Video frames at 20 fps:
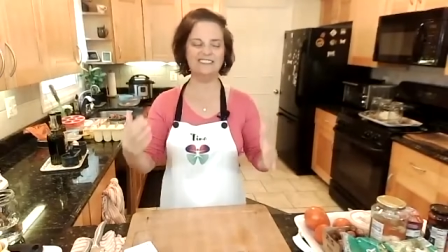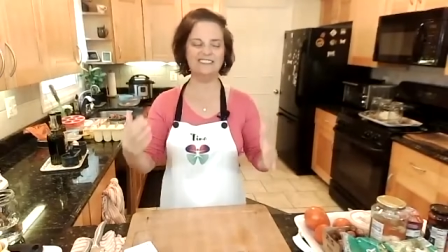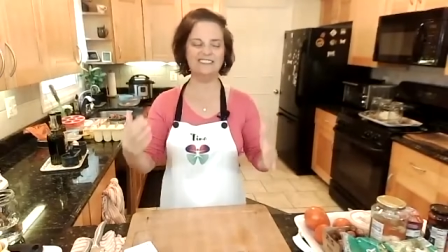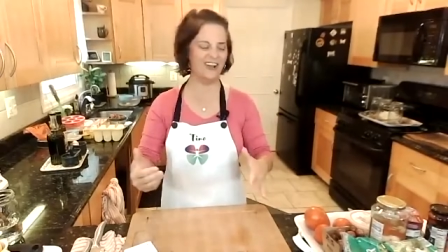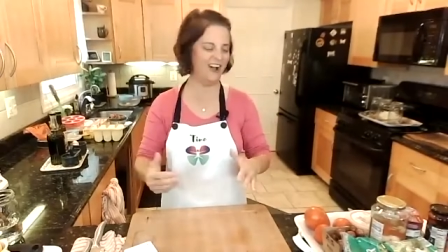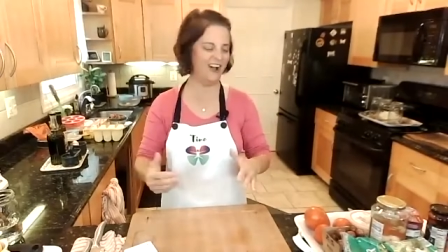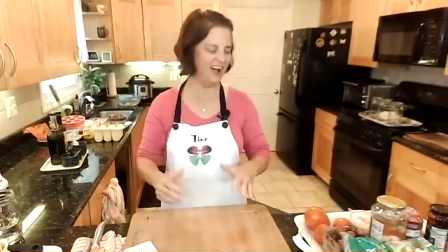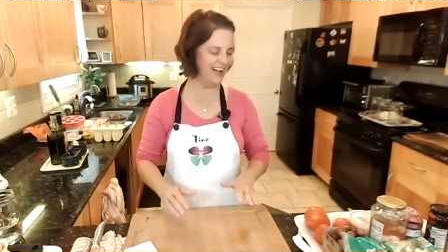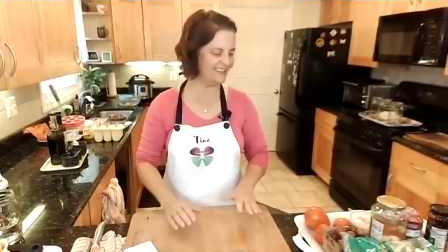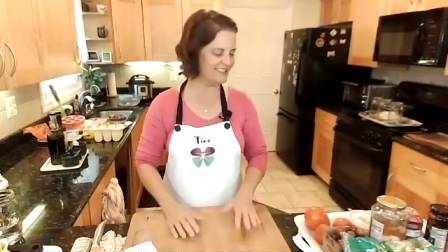It's
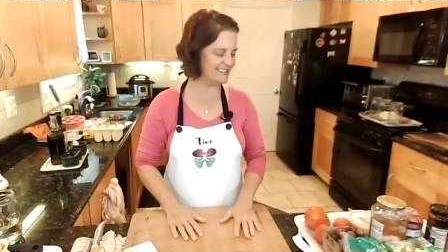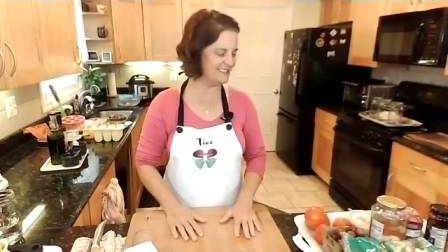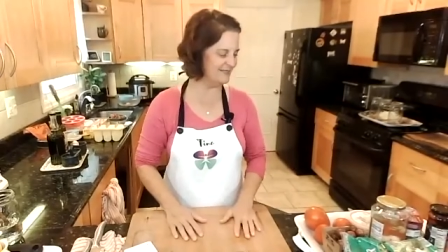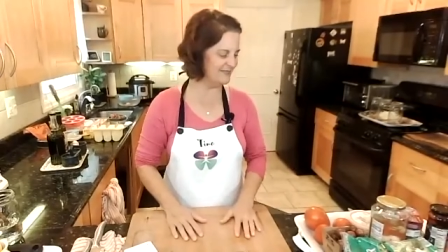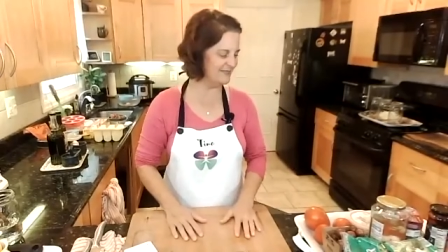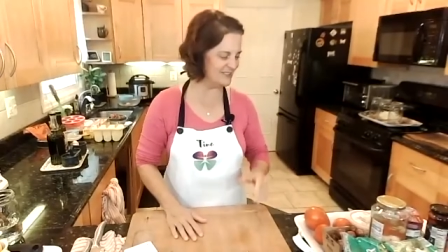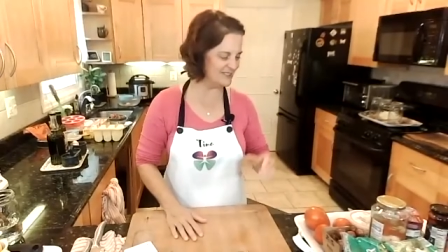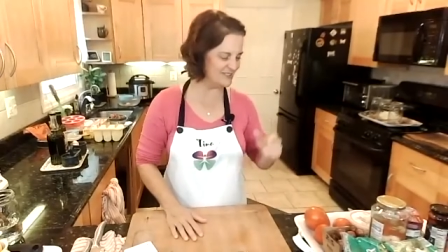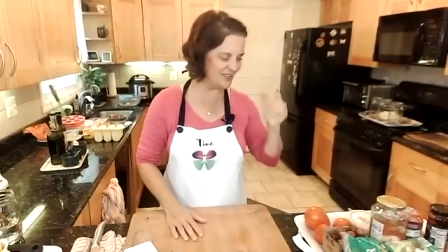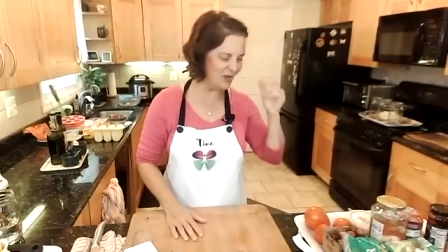
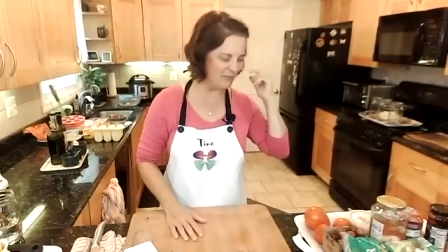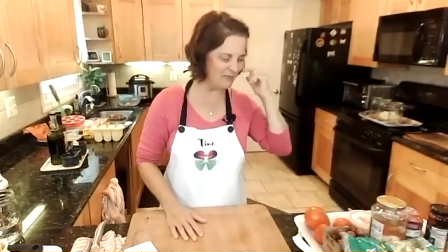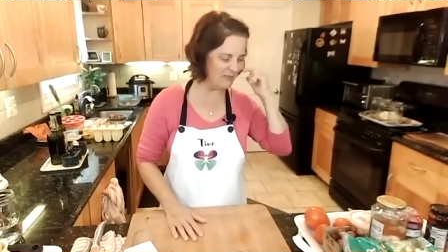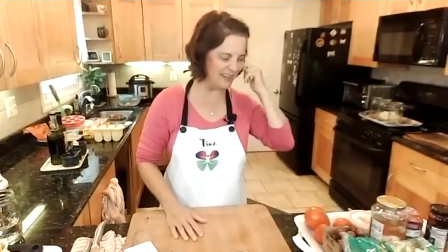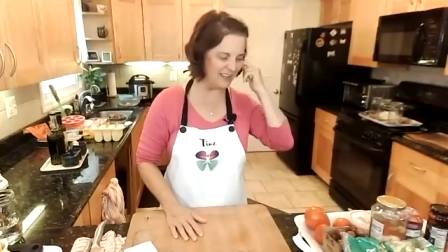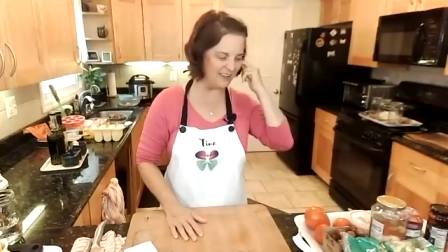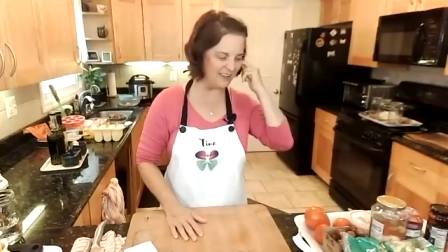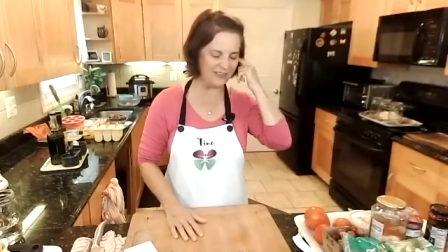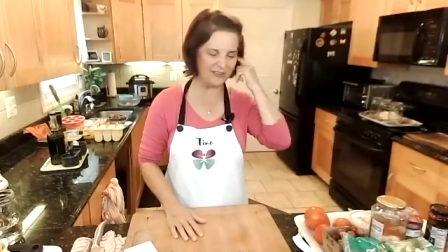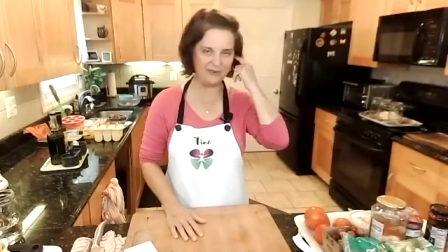awesome. There's so
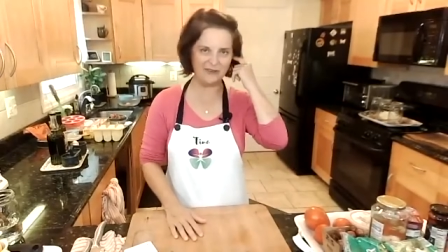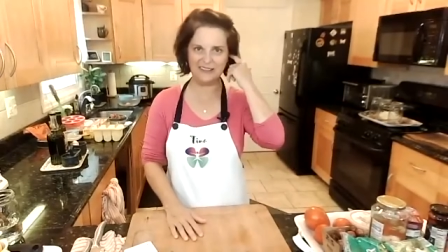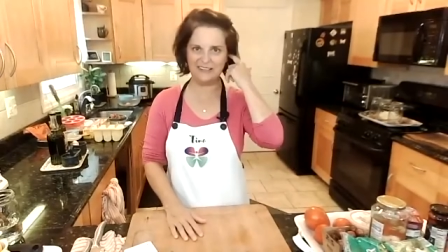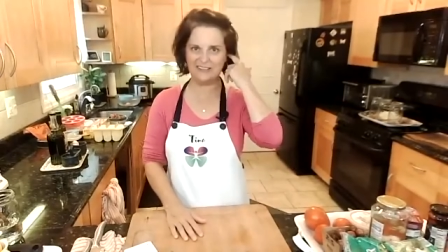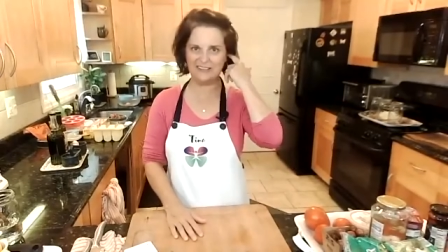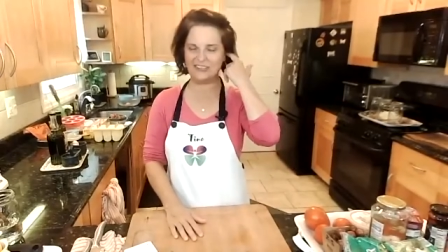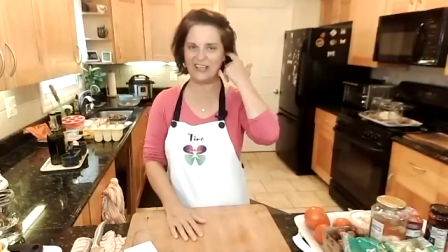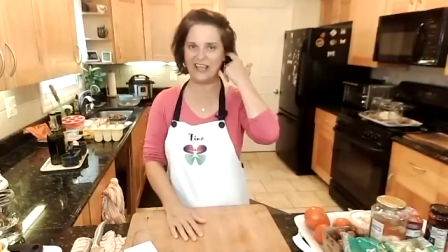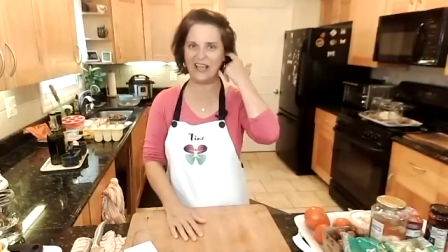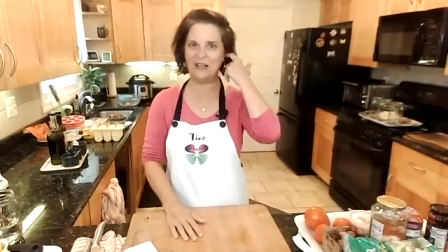many of you in the
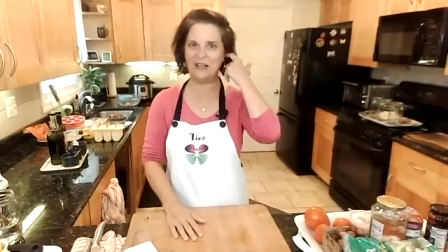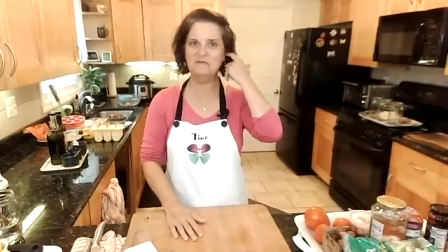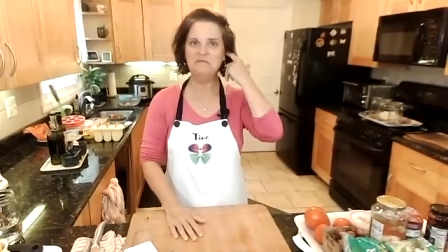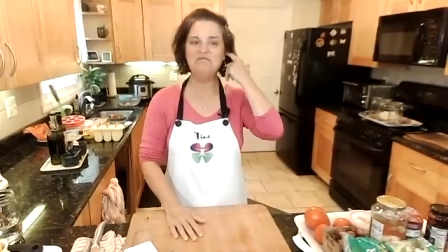chat.